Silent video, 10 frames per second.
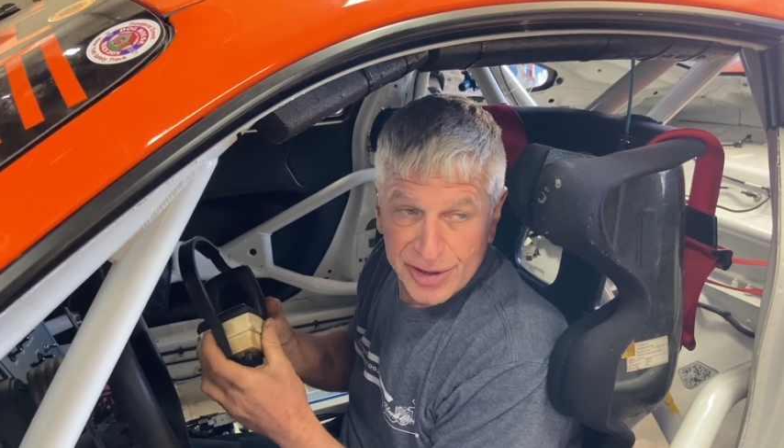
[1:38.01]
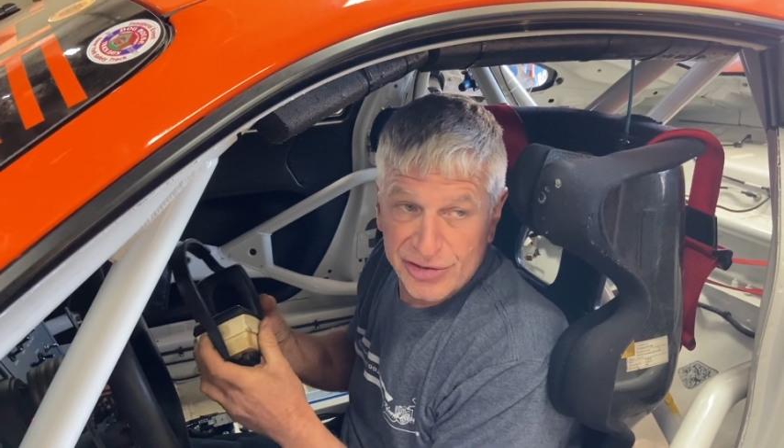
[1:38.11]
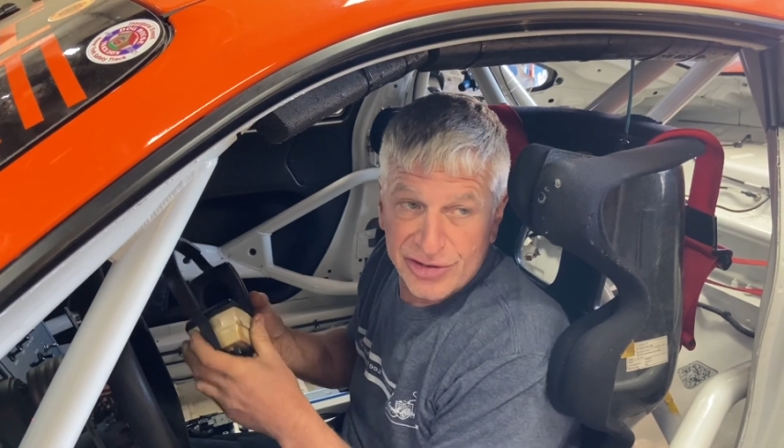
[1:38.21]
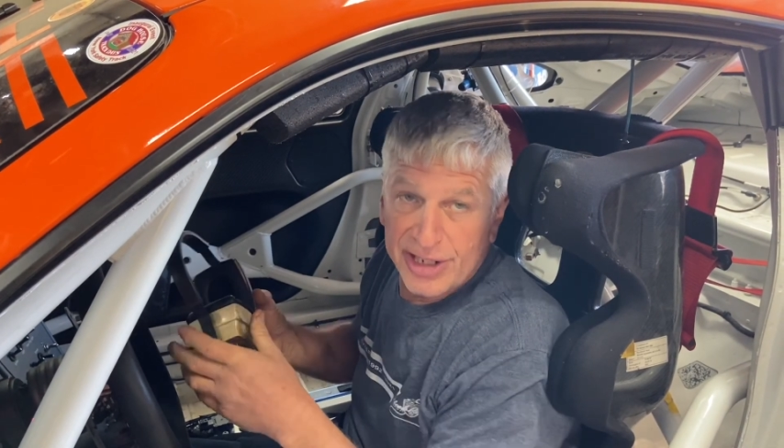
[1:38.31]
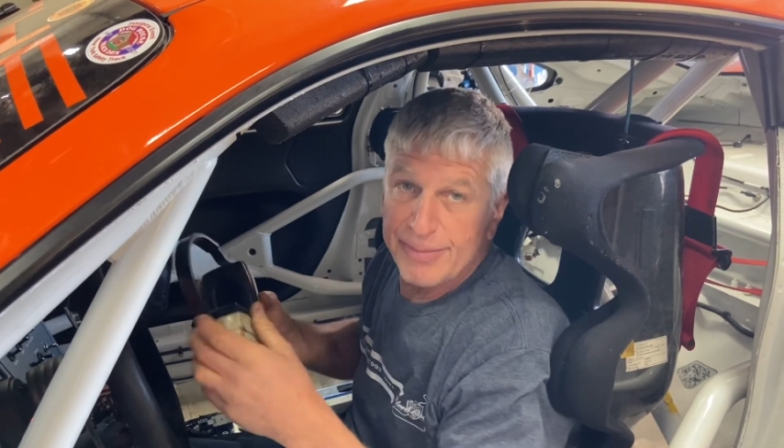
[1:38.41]
This
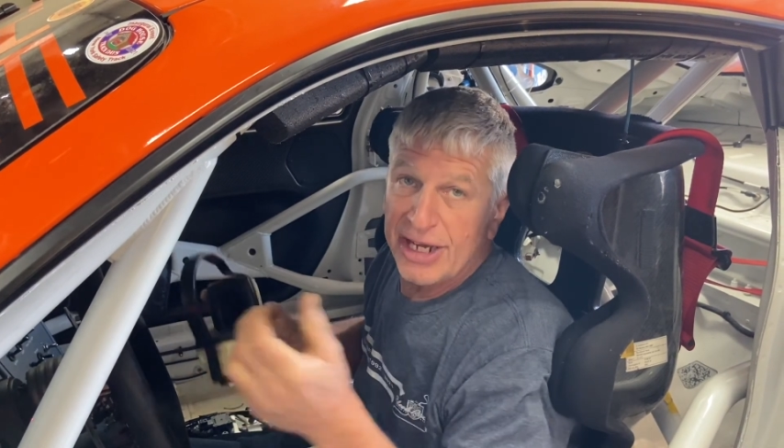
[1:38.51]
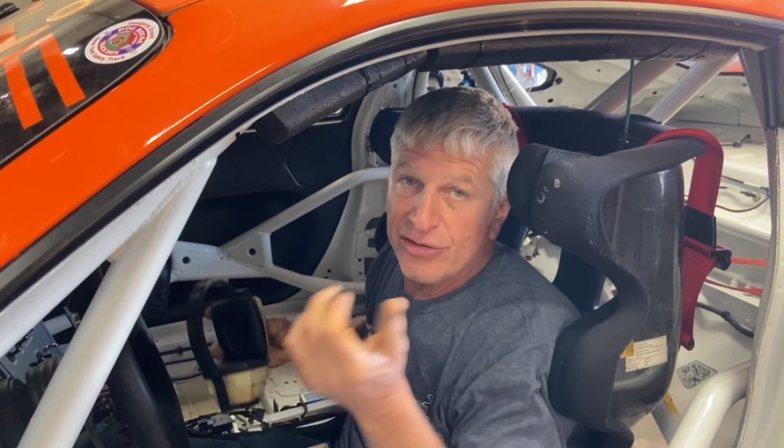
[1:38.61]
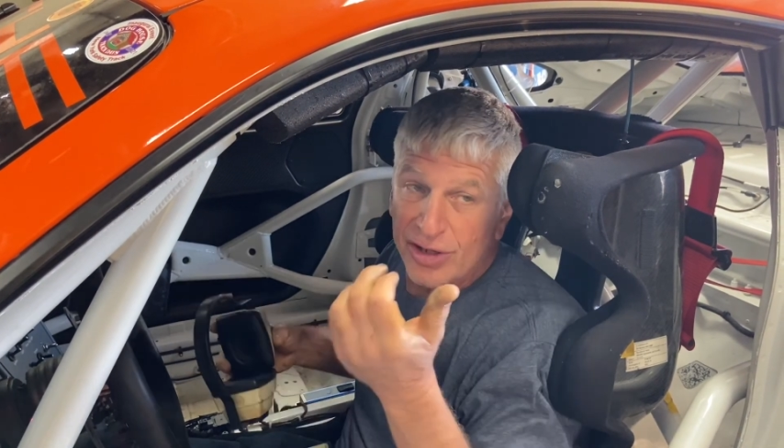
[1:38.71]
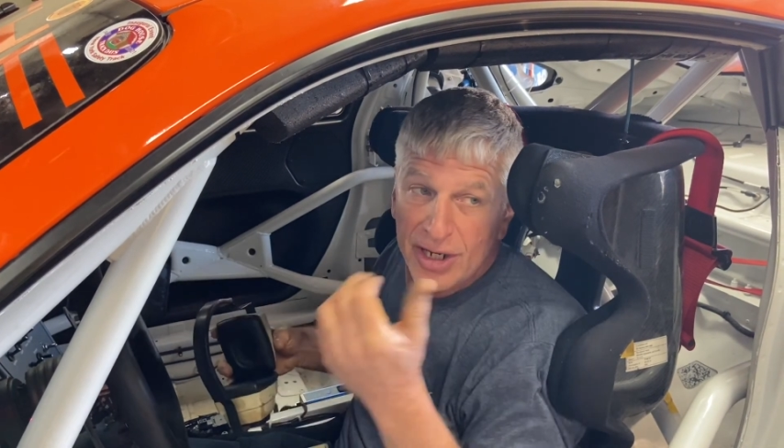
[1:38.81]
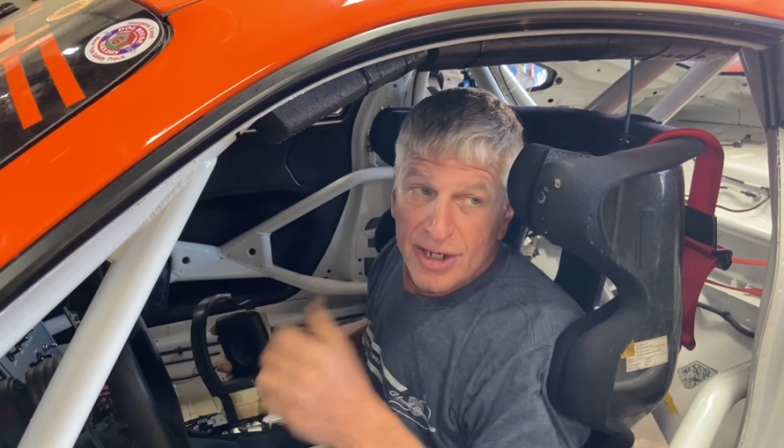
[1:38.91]
thing
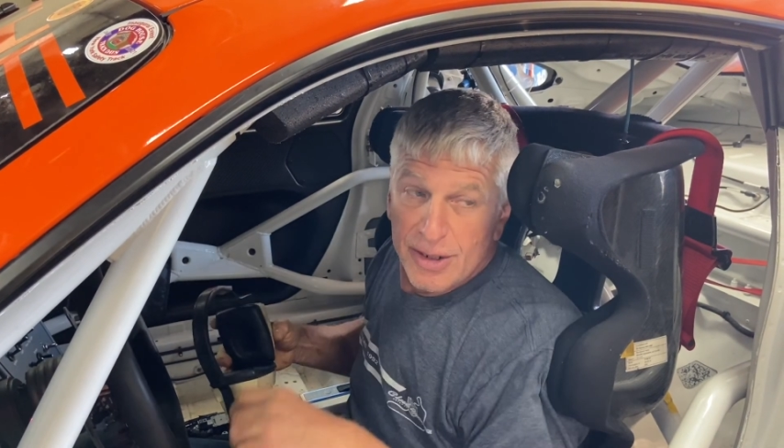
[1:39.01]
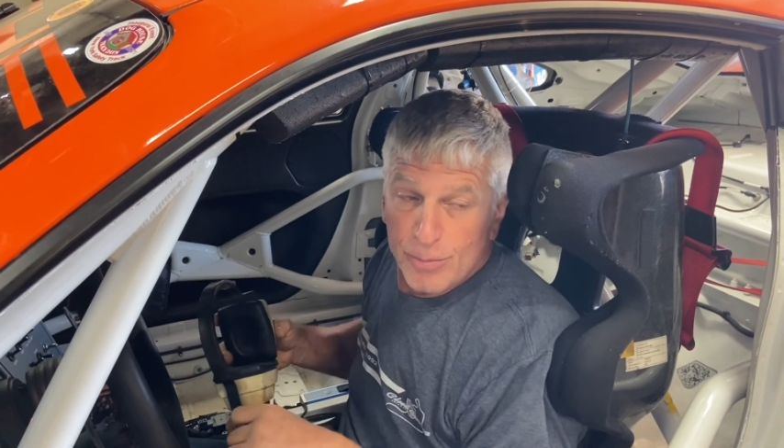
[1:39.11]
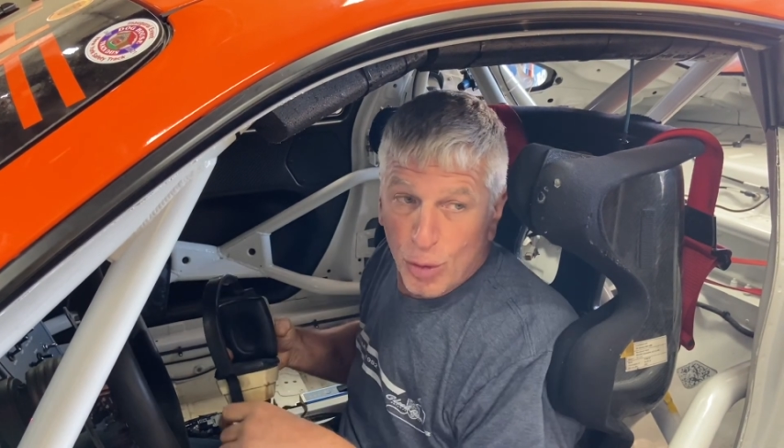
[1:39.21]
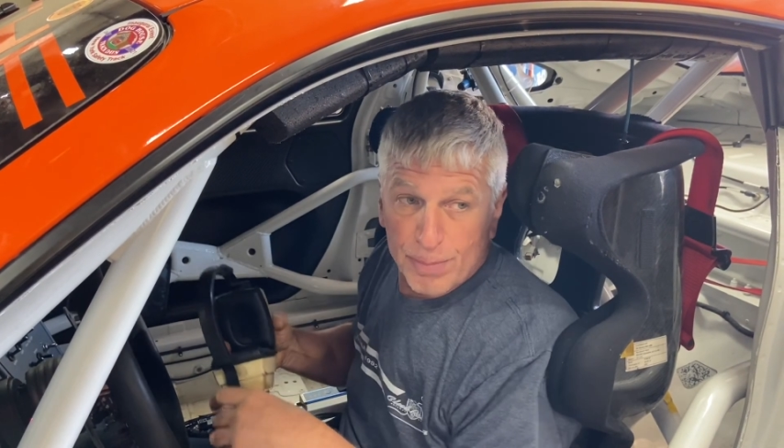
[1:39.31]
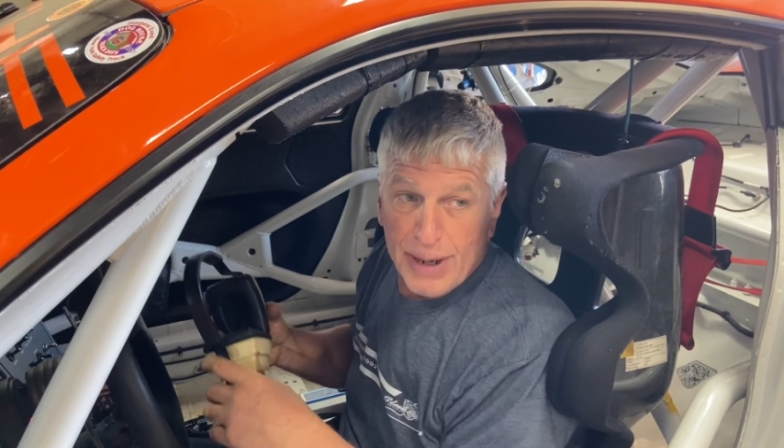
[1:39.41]
makes
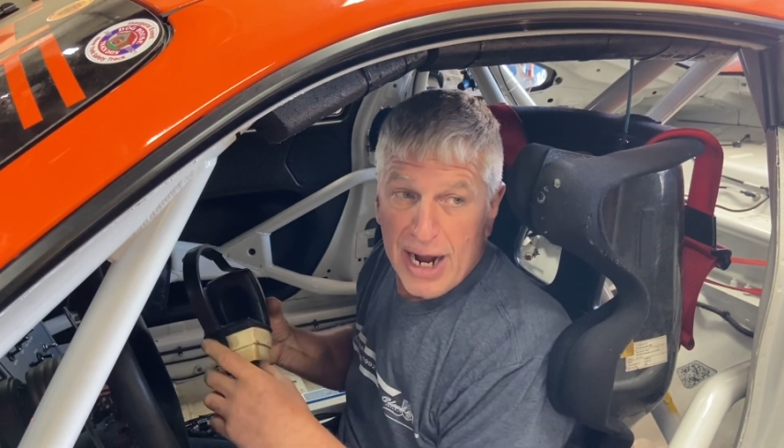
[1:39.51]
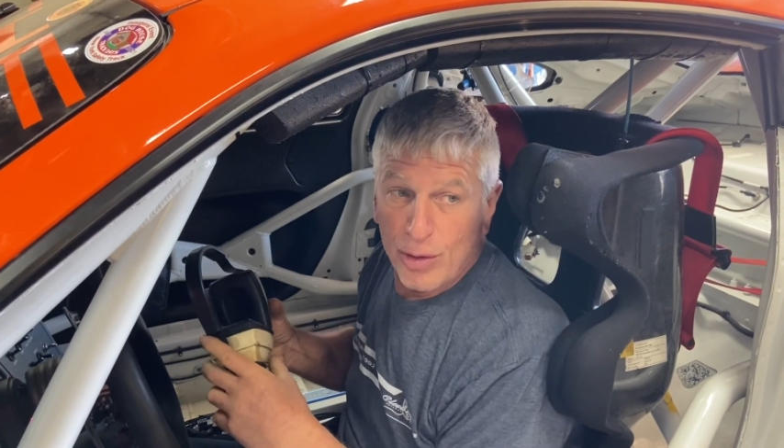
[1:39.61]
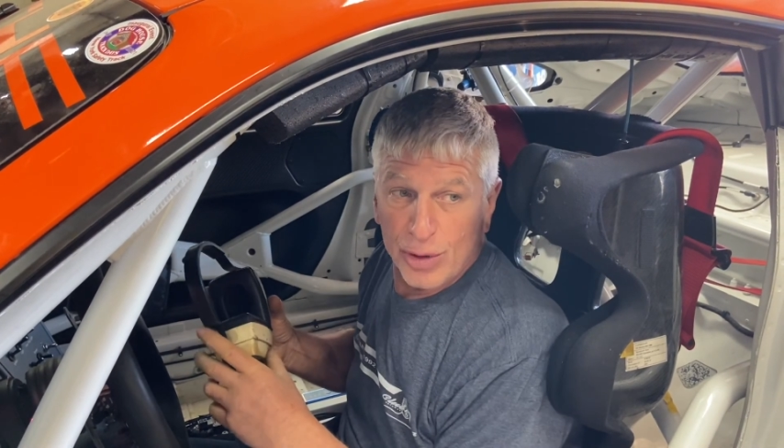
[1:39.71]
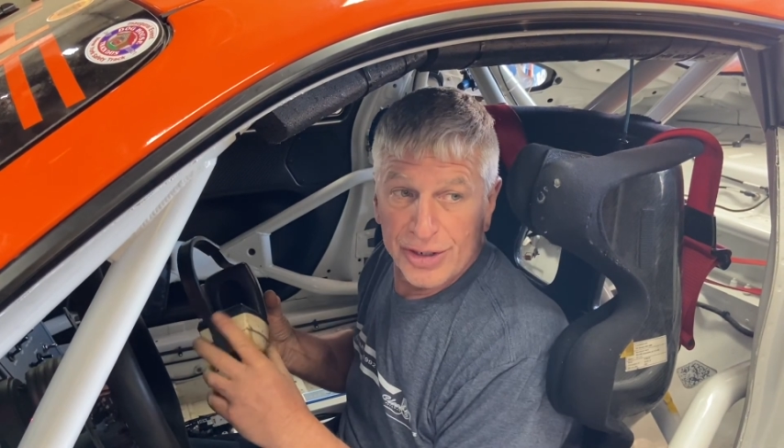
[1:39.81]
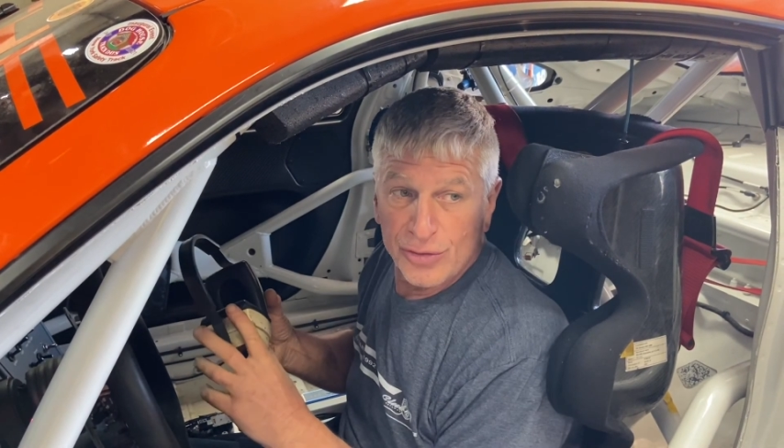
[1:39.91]
more
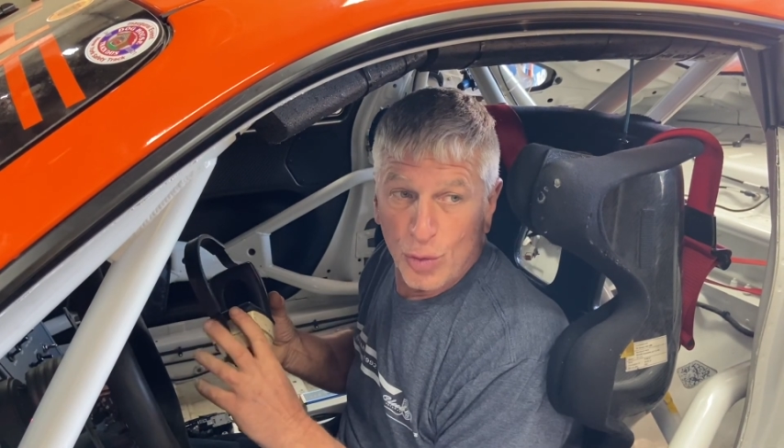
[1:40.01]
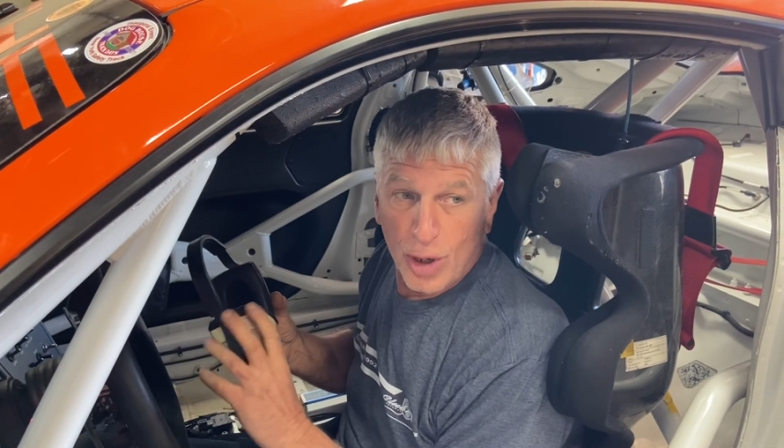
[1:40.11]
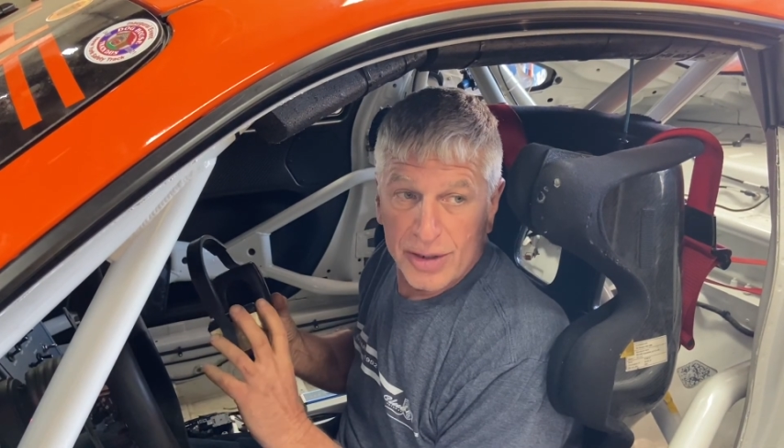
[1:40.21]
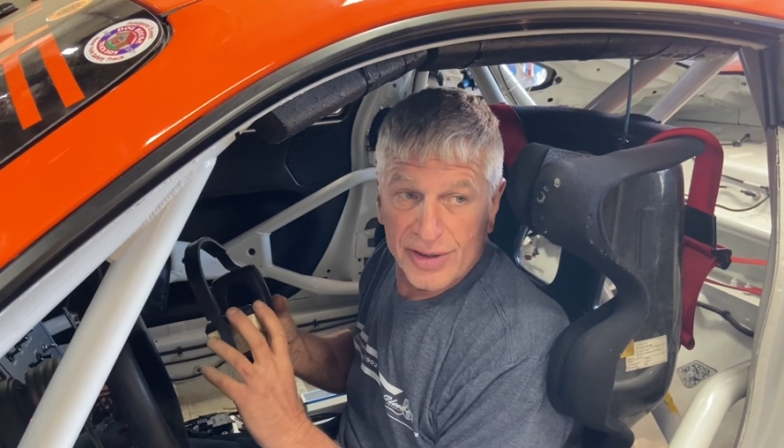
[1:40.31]
power and torque